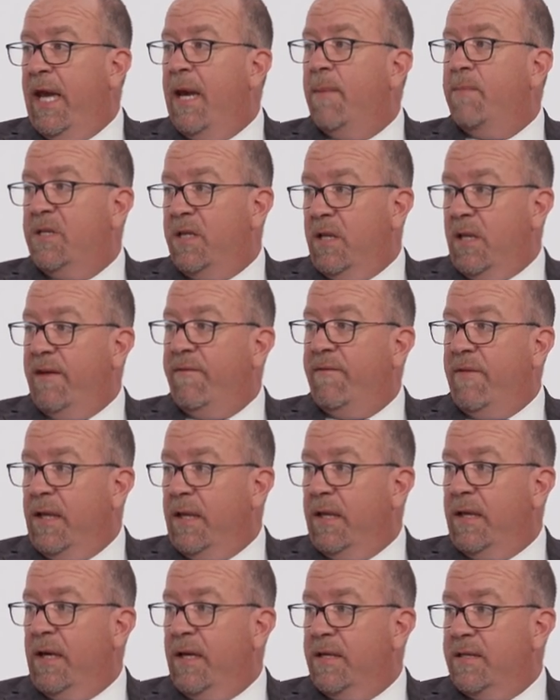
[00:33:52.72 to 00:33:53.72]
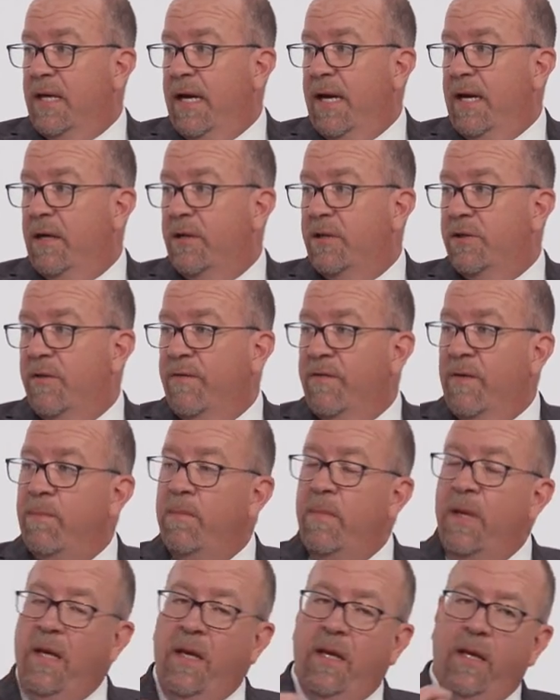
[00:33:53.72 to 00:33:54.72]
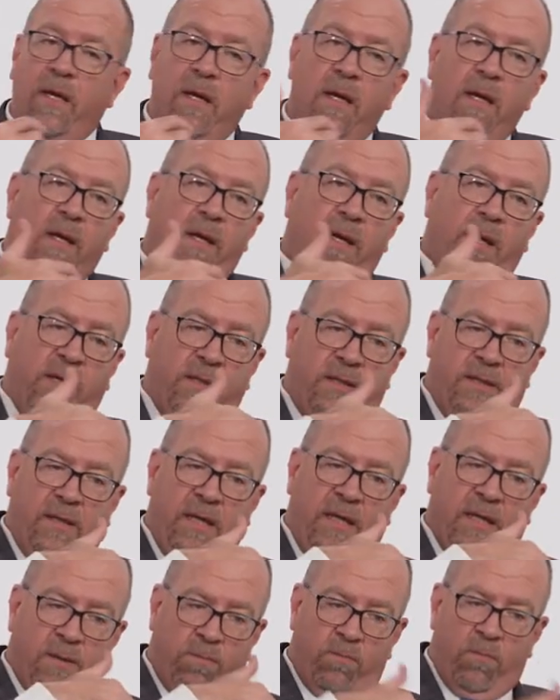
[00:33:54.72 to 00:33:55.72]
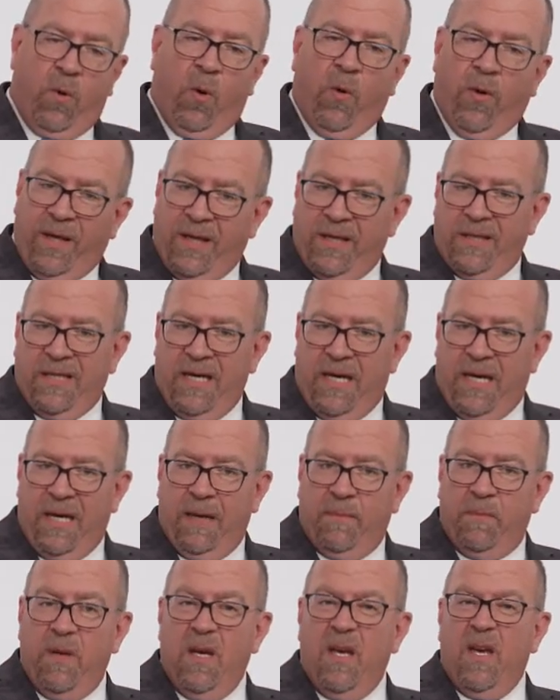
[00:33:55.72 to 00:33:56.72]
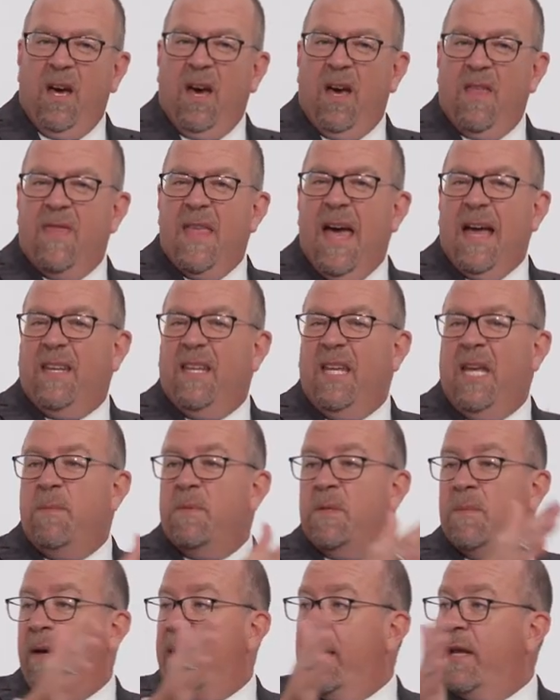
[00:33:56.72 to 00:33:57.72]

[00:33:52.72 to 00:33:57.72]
a.m. till I finally got tired. So for me, it's morning time, and that keeps